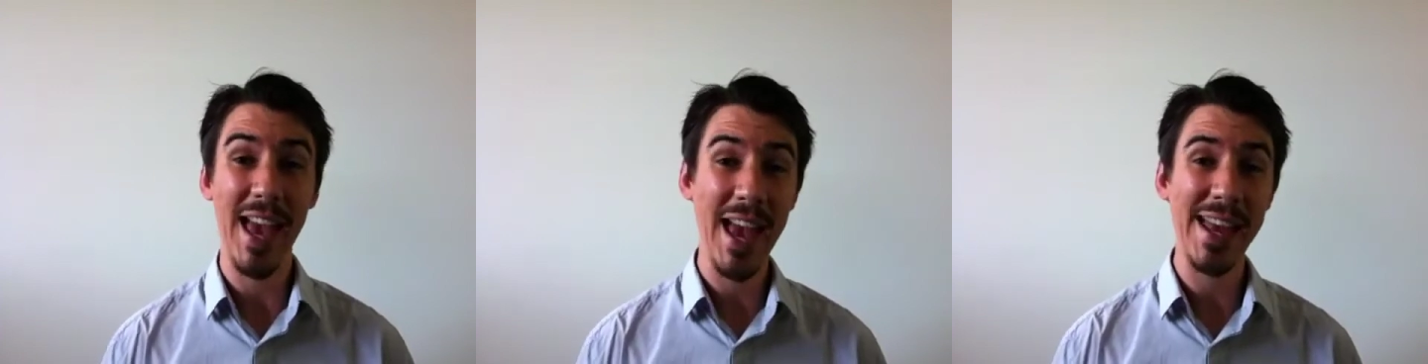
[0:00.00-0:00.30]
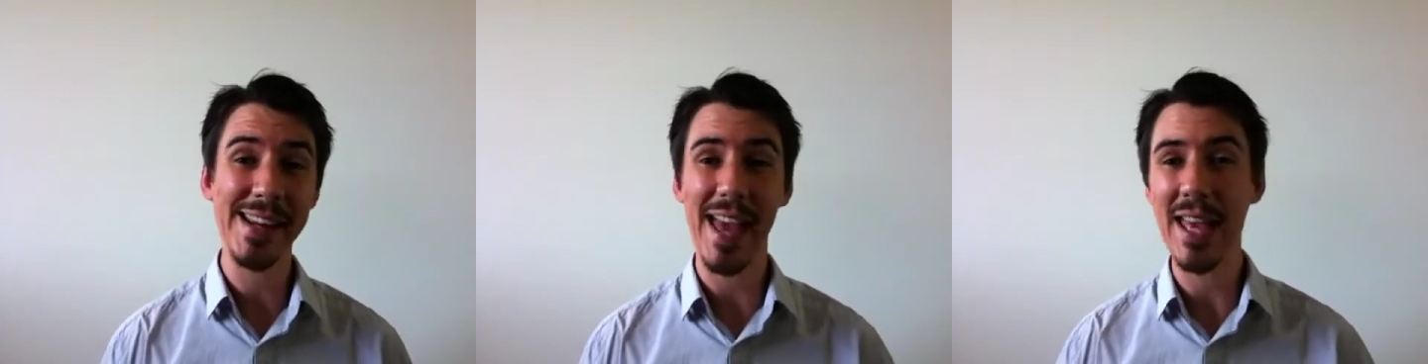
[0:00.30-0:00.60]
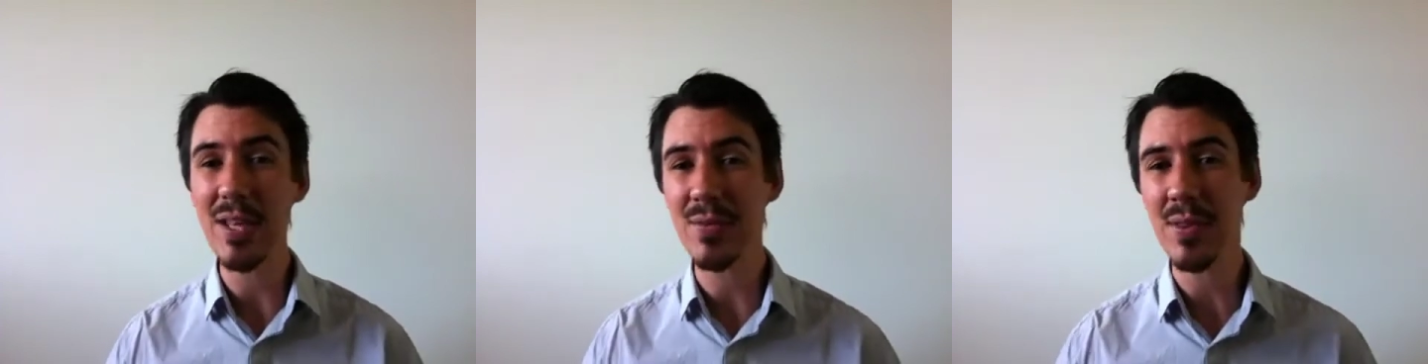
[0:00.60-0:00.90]
And
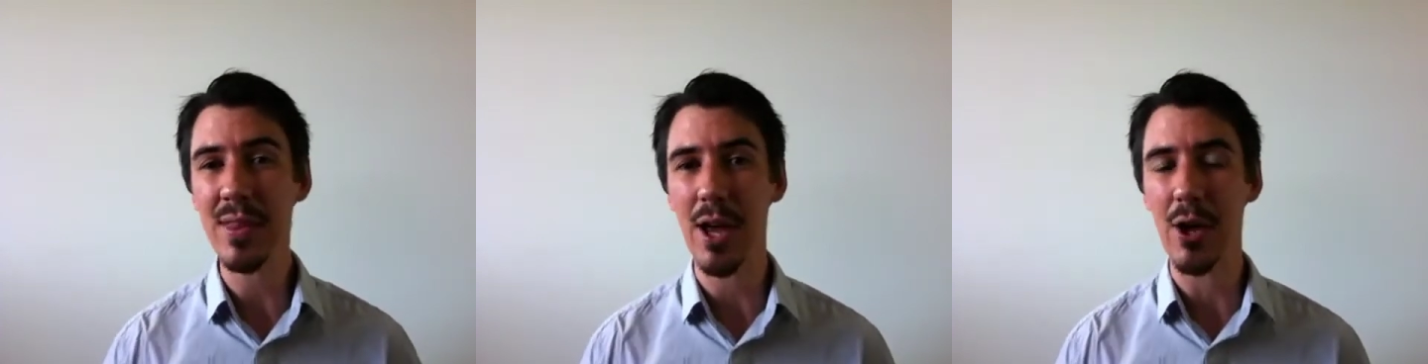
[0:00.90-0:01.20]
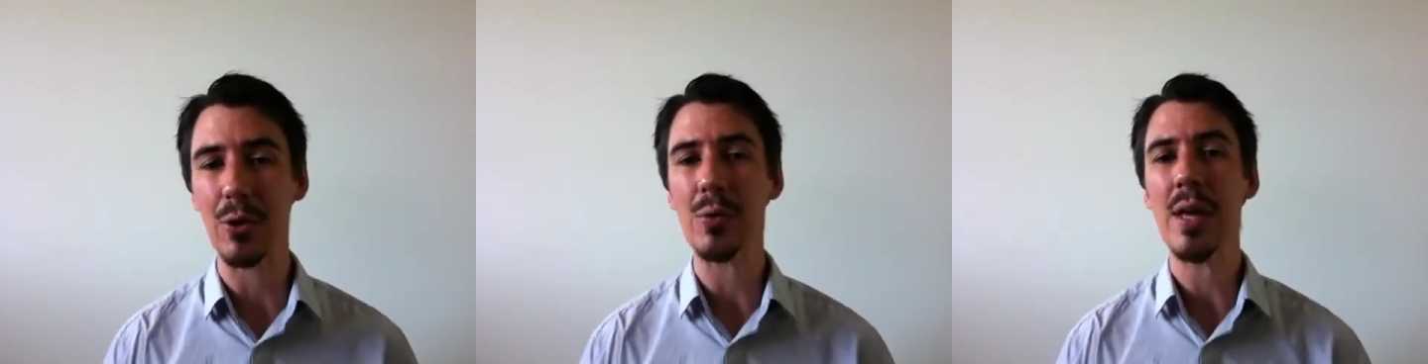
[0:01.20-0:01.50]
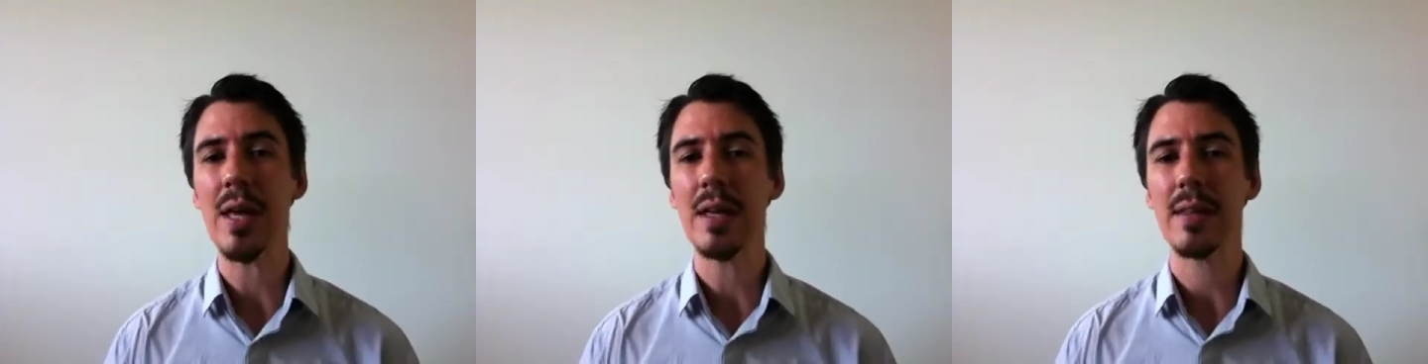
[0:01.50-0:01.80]
even though
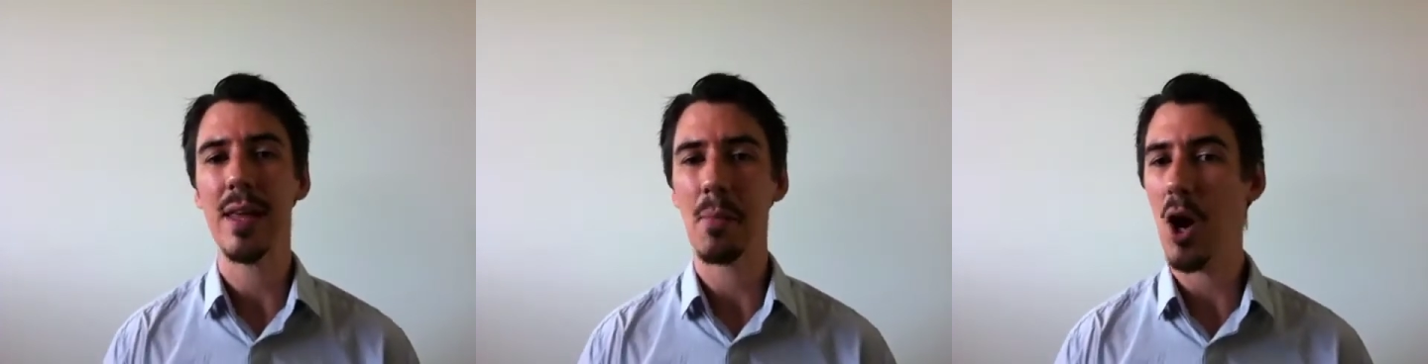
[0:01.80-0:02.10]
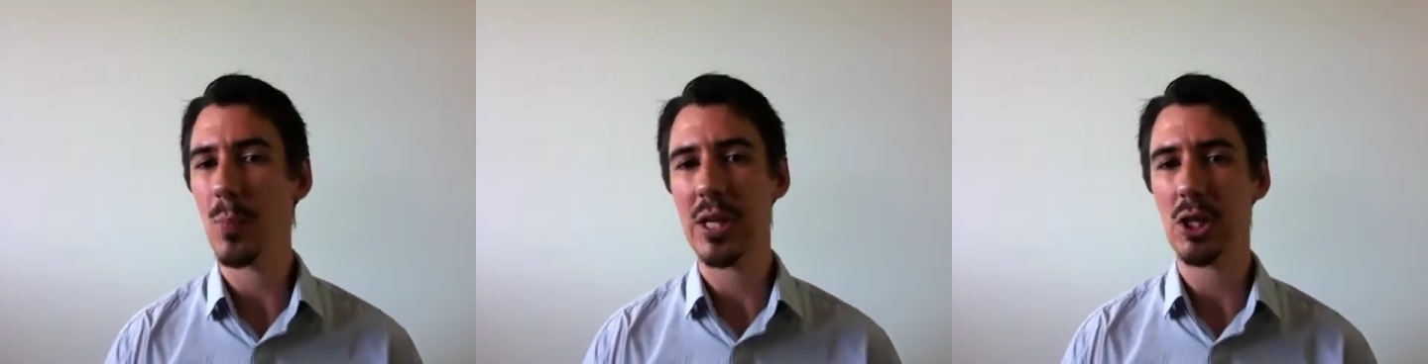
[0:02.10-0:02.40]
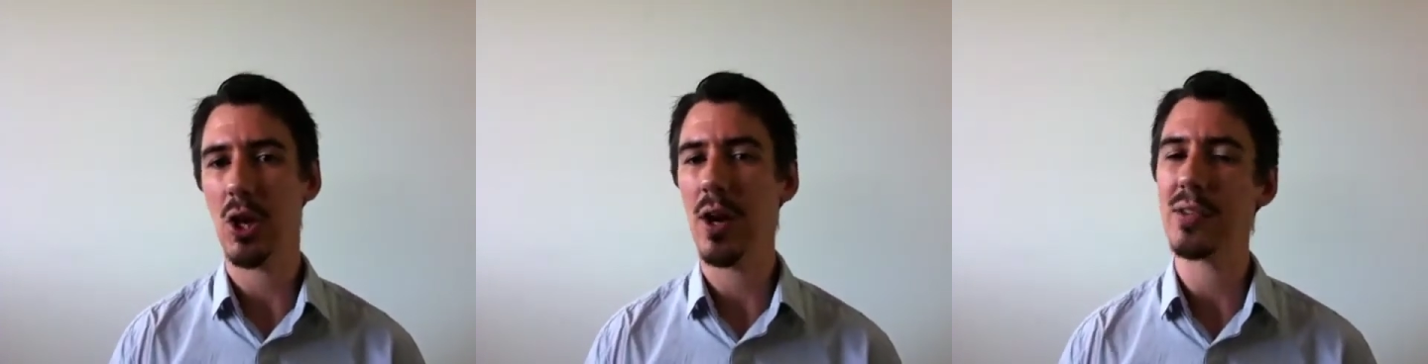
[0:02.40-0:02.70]
there might be
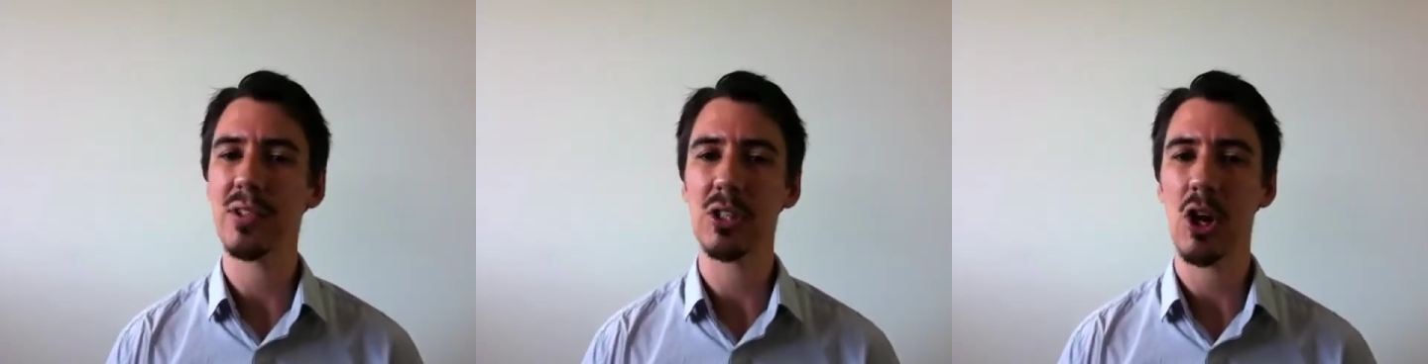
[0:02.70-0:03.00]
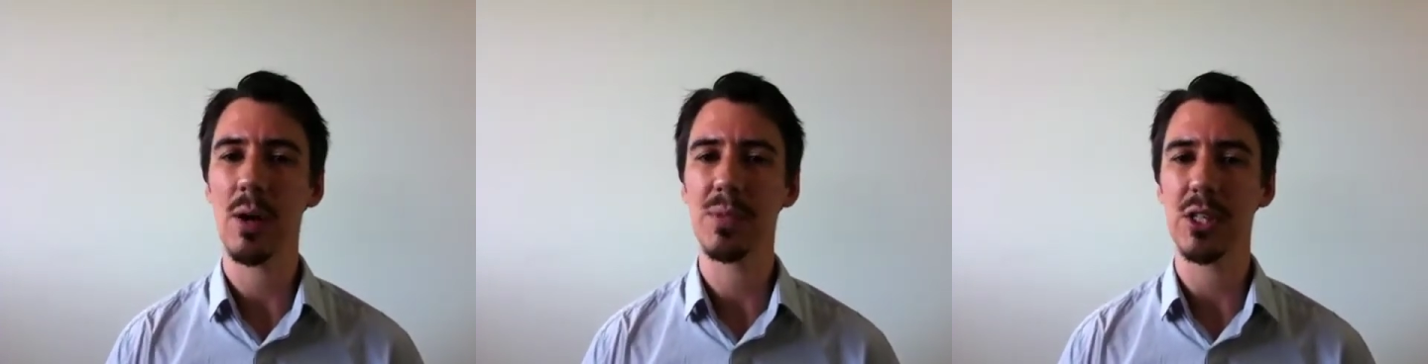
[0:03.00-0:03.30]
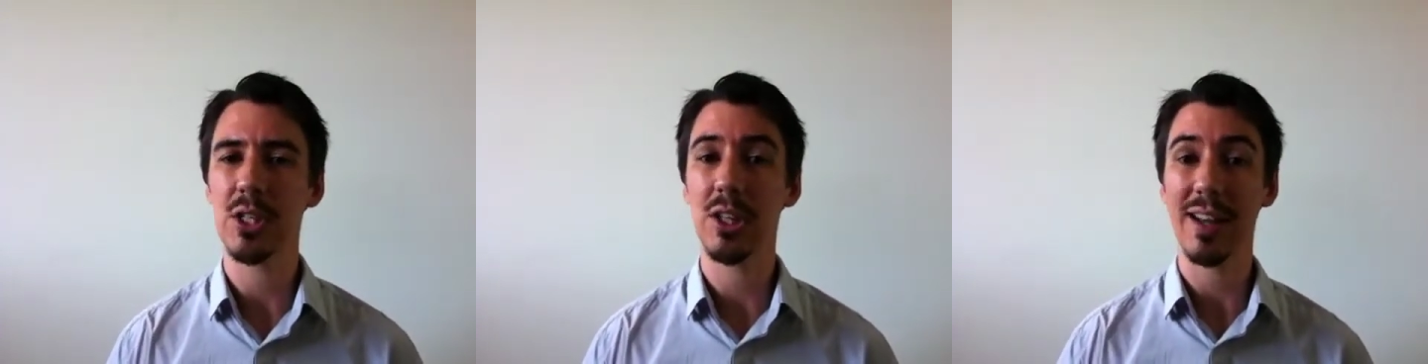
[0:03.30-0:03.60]
clients at times
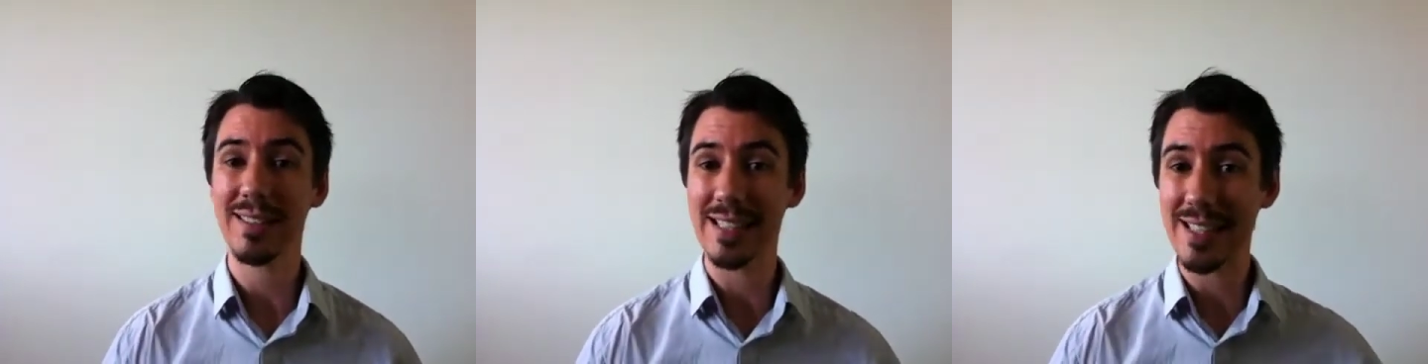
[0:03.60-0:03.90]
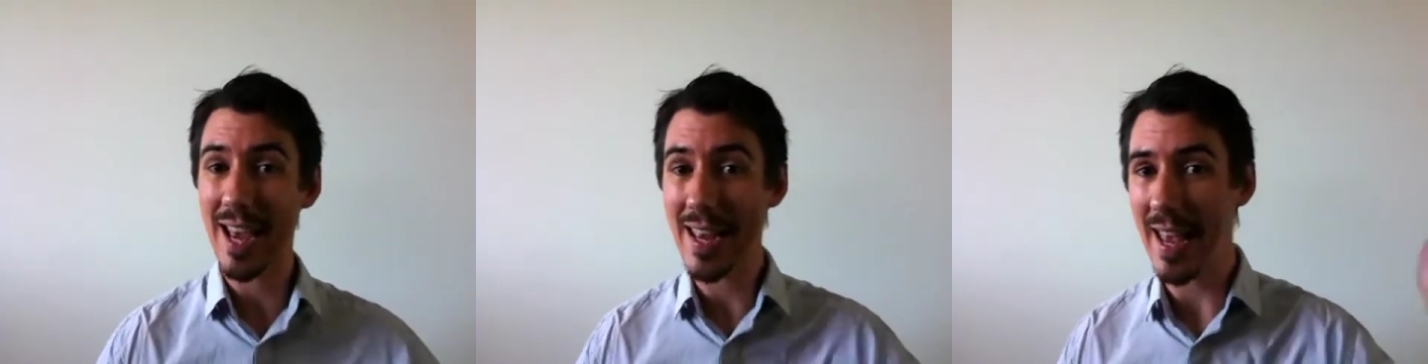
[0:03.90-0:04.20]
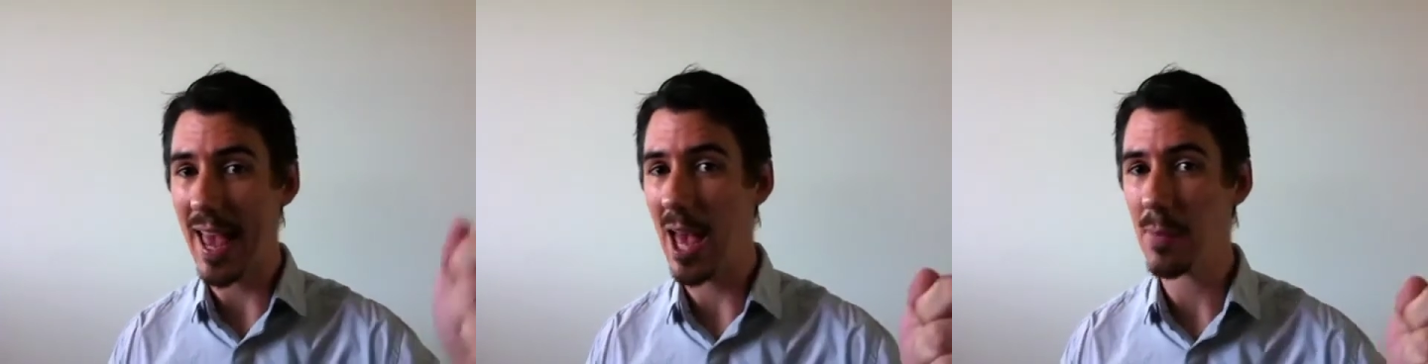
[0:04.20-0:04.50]
that you'd like to
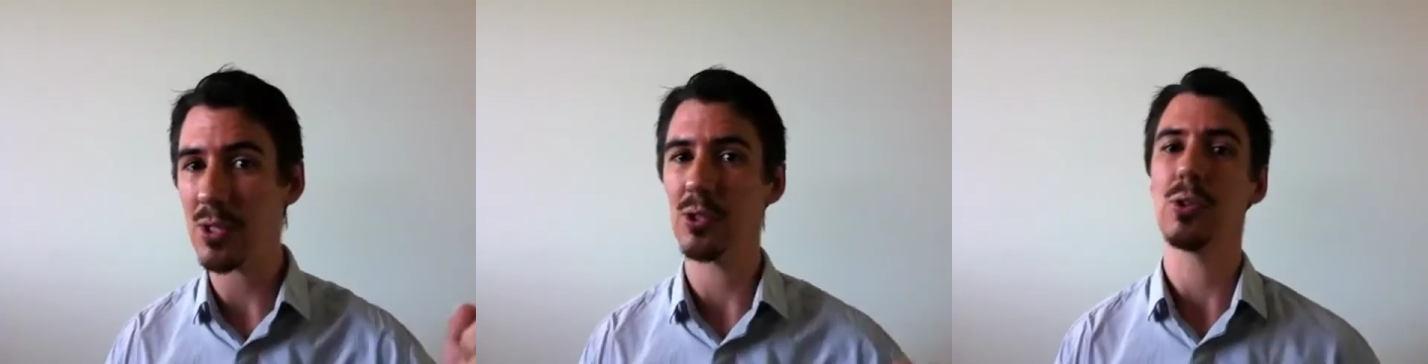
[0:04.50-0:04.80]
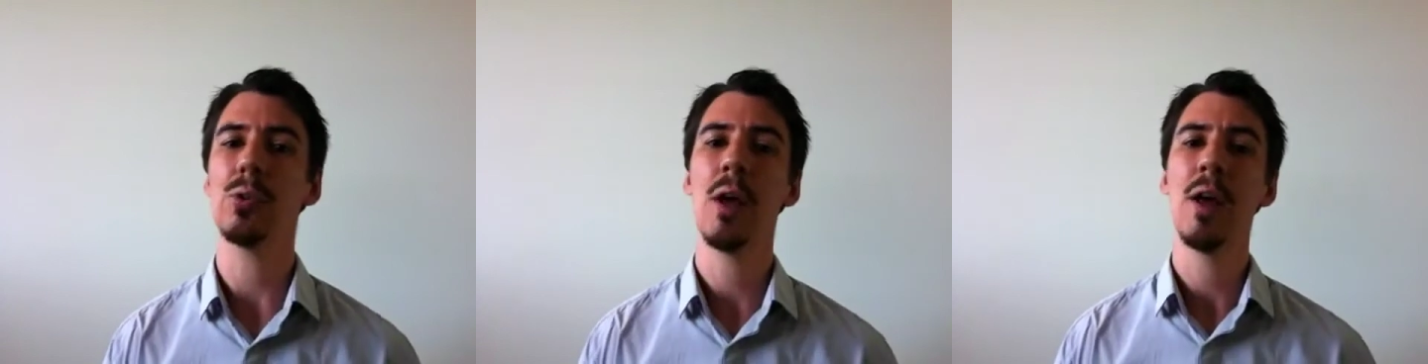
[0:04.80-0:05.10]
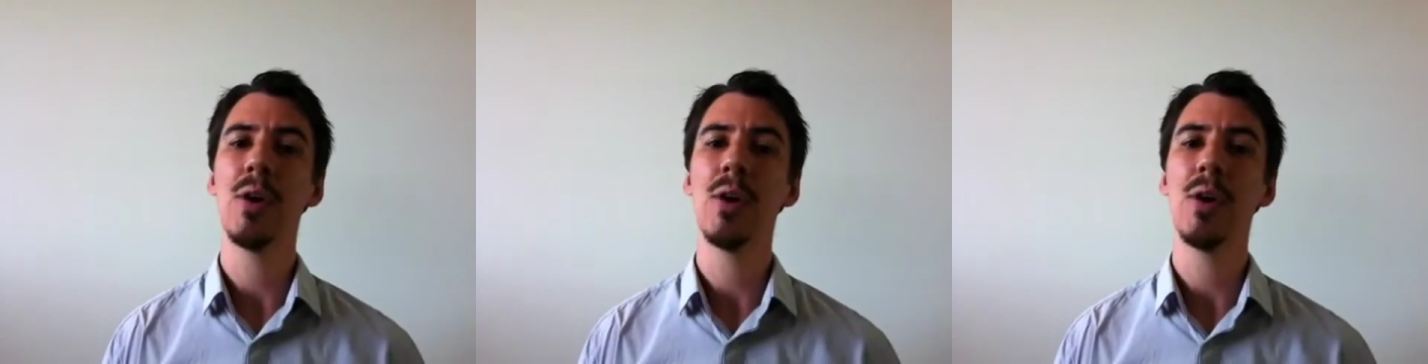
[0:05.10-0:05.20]
take a hammer to,